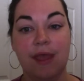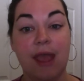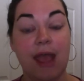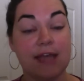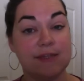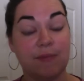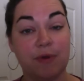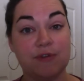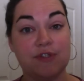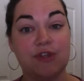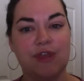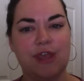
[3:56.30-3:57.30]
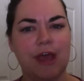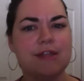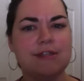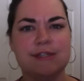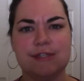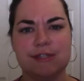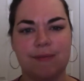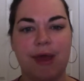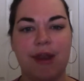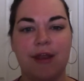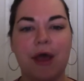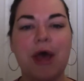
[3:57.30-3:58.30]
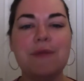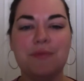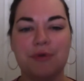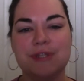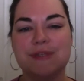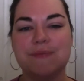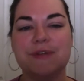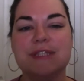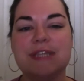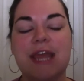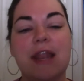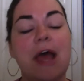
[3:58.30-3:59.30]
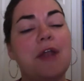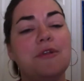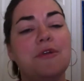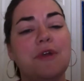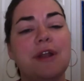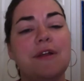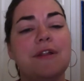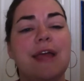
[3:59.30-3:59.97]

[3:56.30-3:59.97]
as opposed to the unsystematic, unprincipled, and uncritical